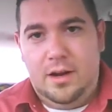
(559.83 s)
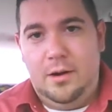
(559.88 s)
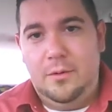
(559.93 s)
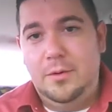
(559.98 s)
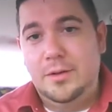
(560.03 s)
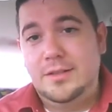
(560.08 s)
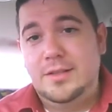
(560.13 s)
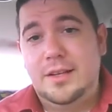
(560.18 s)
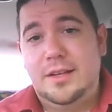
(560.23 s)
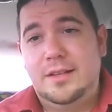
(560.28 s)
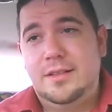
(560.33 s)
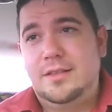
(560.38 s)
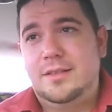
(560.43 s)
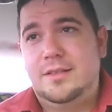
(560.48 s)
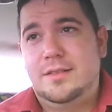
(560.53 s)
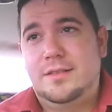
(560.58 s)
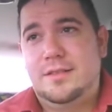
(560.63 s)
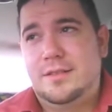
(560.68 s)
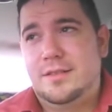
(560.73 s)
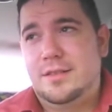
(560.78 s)
I would say
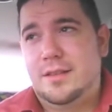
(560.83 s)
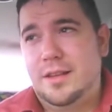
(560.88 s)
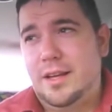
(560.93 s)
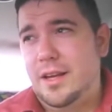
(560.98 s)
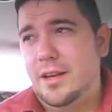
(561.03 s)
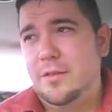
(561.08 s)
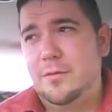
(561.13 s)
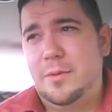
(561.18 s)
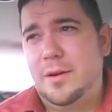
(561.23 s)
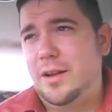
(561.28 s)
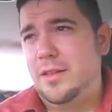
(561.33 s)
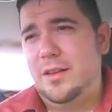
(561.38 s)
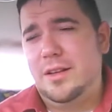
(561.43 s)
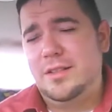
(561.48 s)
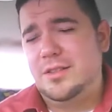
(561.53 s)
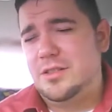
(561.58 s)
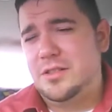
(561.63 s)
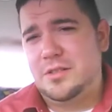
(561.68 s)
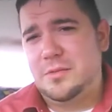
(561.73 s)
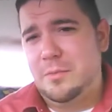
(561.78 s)
slave, but I think
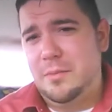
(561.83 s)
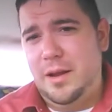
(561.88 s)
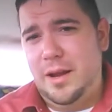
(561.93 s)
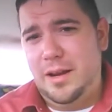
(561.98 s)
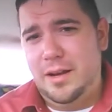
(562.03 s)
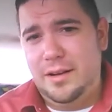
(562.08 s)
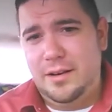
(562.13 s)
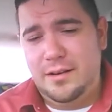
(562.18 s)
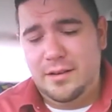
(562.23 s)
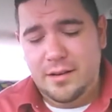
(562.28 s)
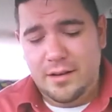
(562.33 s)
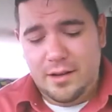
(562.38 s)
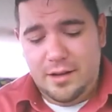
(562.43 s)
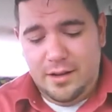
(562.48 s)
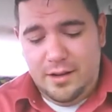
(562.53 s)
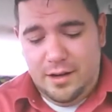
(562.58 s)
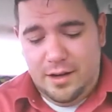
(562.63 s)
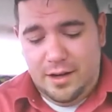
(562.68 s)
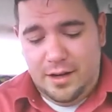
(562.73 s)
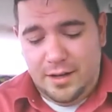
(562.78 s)
it's just maiden,
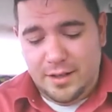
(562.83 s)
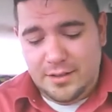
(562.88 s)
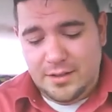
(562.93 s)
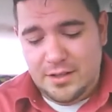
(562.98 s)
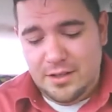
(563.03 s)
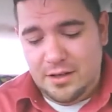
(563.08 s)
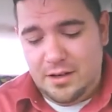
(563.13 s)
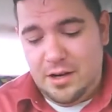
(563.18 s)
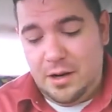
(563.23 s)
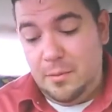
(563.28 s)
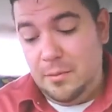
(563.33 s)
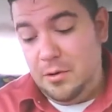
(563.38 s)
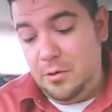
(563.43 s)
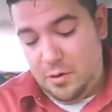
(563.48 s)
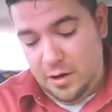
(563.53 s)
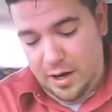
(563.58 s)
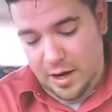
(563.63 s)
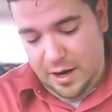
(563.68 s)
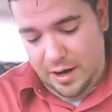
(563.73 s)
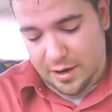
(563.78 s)
to come do
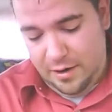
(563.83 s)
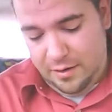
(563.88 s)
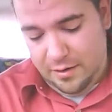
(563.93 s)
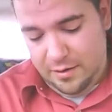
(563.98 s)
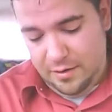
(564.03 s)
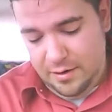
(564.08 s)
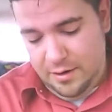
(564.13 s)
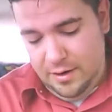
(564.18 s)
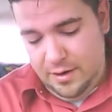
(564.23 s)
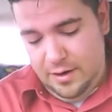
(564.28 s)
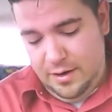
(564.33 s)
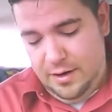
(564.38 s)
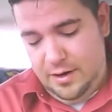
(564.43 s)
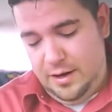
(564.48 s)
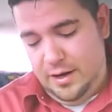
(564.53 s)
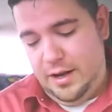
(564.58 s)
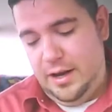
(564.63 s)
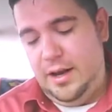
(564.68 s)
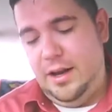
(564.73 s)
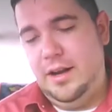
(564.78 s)
her hair,
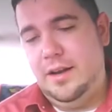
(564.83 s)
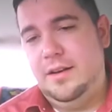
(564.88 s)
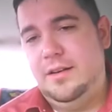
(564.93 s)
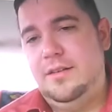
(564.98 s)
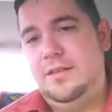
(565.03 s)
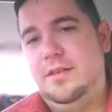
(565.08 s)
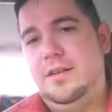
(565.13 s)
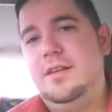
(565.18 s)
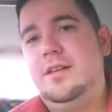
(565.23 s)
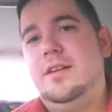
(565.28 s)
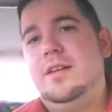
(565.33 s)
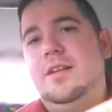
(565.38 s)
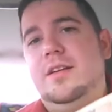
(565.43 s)
and